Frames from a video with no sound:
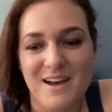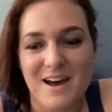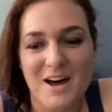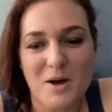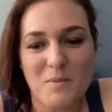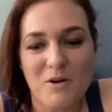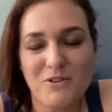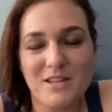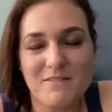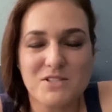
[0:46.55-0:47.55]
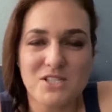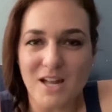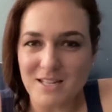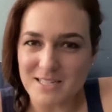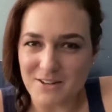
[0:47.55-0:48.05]
a feeling of
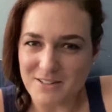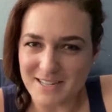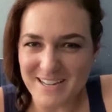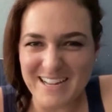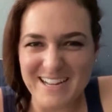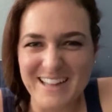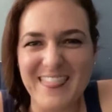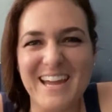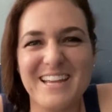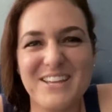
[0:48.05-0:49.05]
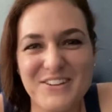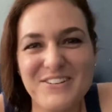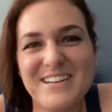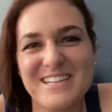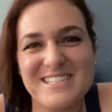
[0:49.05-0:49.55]
solidarity that you
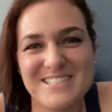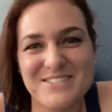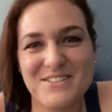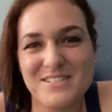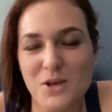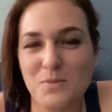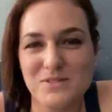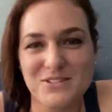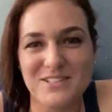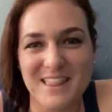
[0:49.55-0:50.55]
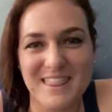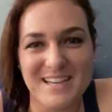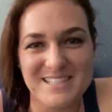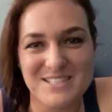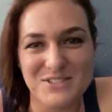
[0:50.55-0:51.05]
can do this homeschooling
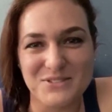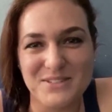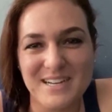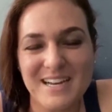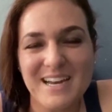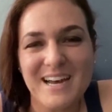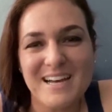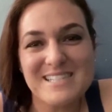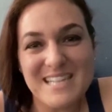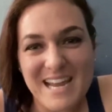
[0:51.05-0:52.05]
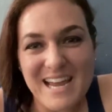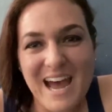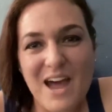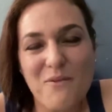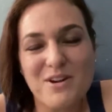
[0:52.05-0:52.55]
thing too. Today
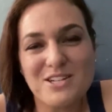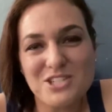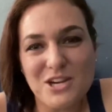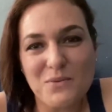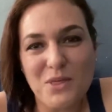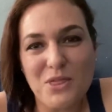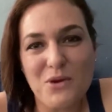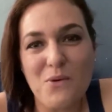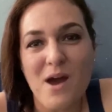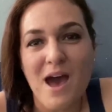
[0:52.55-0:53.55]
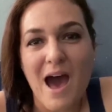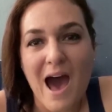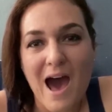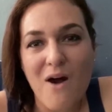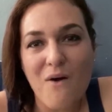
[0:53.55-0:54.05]
I want to share with you
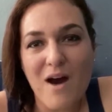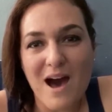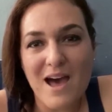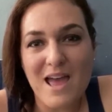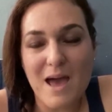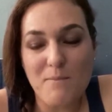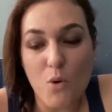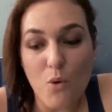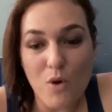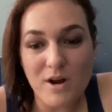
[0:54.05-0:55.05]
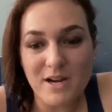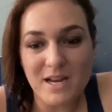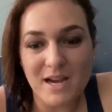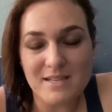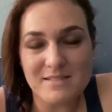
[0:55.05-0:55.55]
how I am
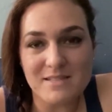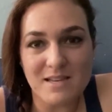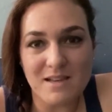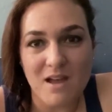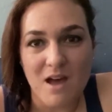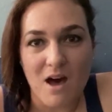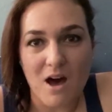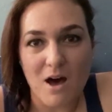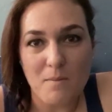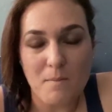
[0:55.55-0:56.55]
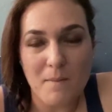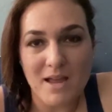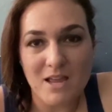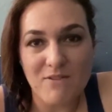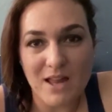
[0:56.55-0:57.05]
organizing my
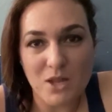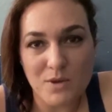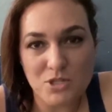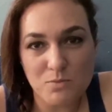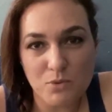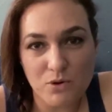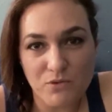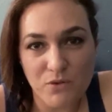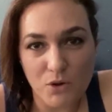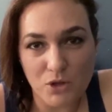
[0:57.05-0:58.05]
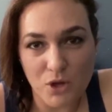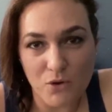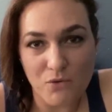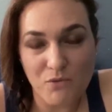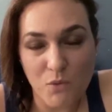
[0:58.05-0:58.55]
evaluation
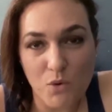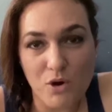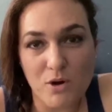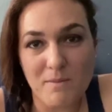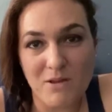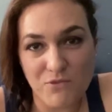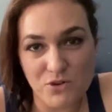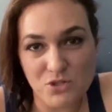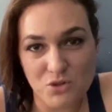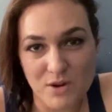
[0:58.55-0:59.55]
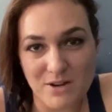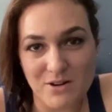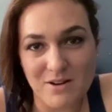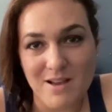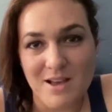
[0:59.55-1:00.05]
portfolio for my 1st
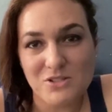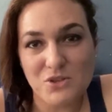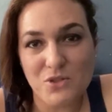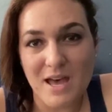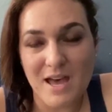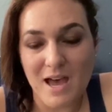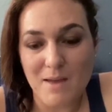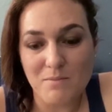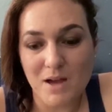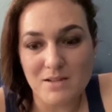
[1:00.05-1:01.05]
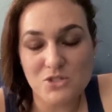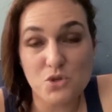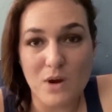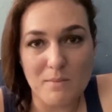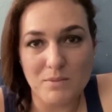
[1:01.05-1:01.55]
grader so that I'm not
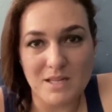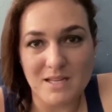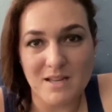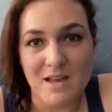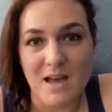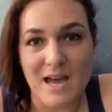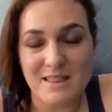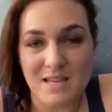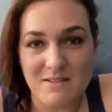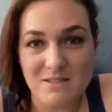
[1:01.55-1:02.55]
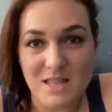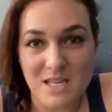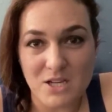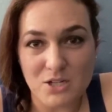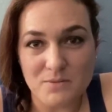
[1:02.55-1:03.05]
scrambling at the end of the
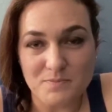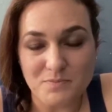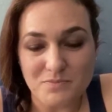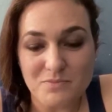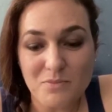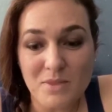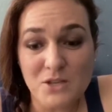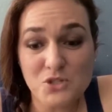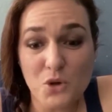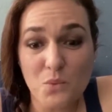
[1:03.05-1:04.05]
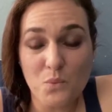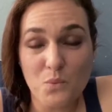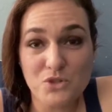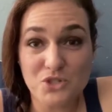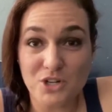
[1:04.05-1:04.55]
year. So we're
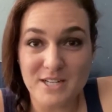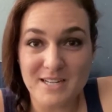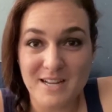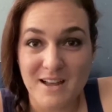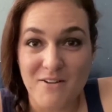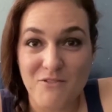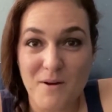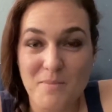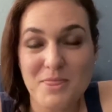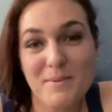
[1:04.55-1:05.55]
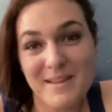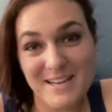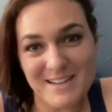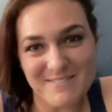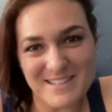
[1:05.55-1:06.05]
starting from the beginning
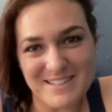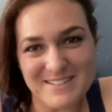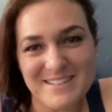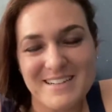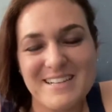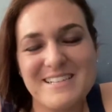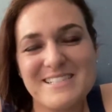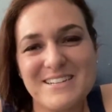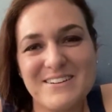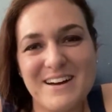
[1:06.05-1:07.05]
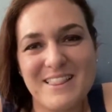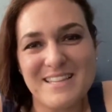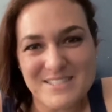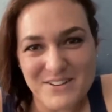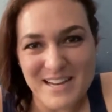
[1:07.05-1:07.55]
of the year. So let's
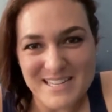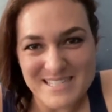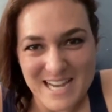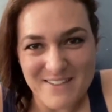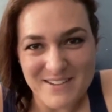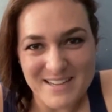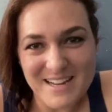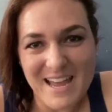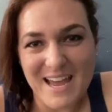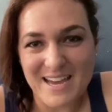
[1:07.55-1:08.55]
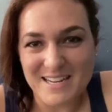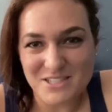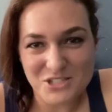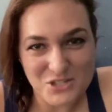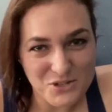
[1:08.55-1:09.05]
go ahead and dive in and
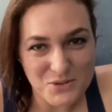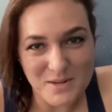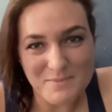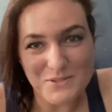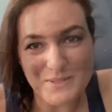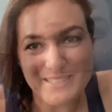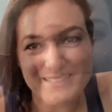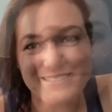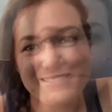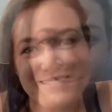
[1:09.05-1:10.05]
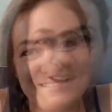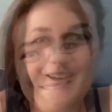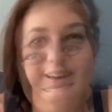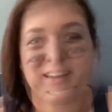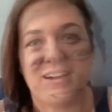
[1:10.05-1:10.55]
show you what I'm doing.
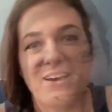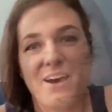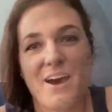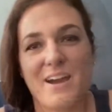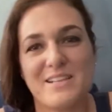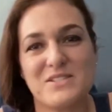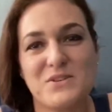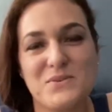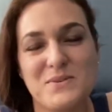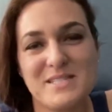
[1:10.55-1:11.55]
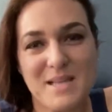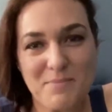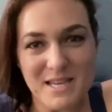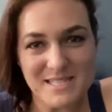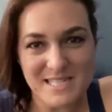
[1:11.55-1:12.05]
All right, so
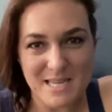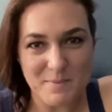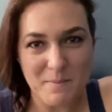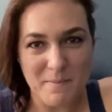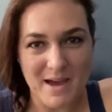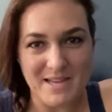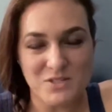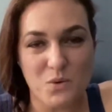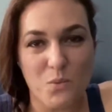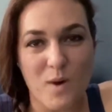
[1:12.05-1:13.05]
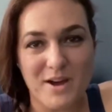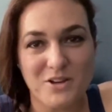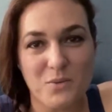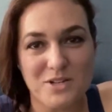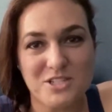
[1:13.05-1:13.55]
some things to keep in mind while
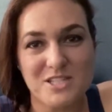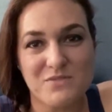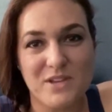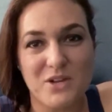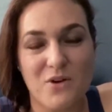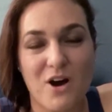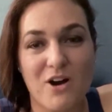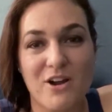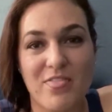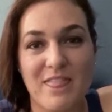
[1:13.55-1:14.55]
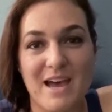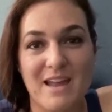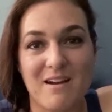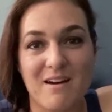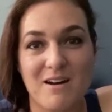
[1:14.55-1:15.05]
you're watching this video are that